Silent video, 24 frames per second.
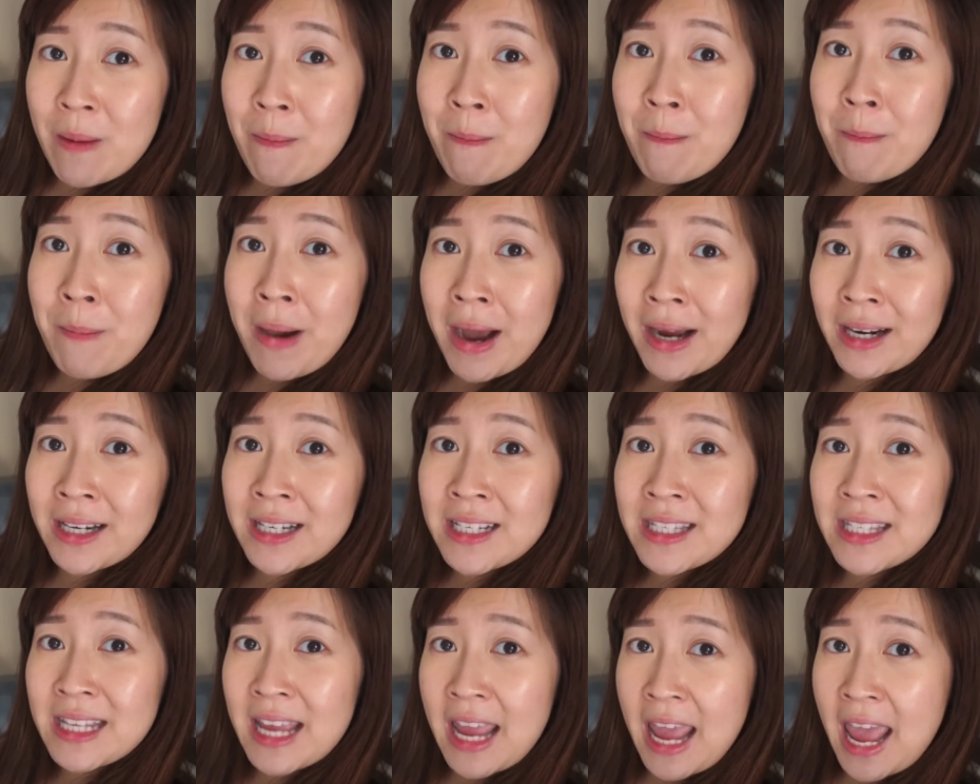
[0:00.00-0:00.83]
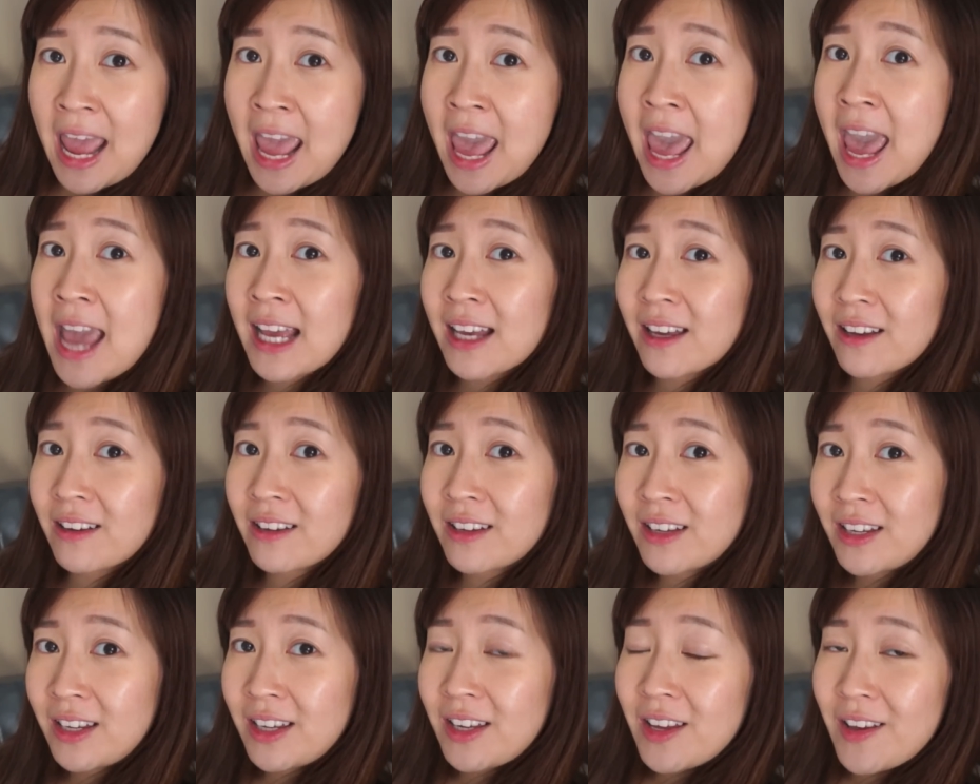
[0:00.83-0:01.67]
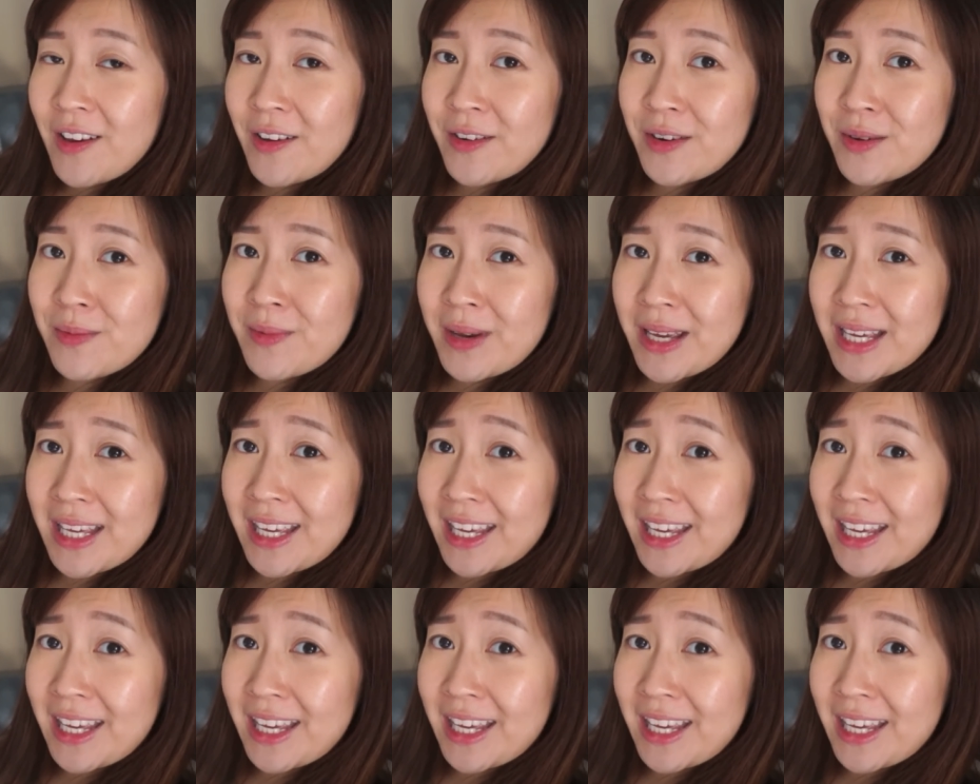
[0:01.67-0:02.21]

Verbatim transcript: embarrass the heck out of my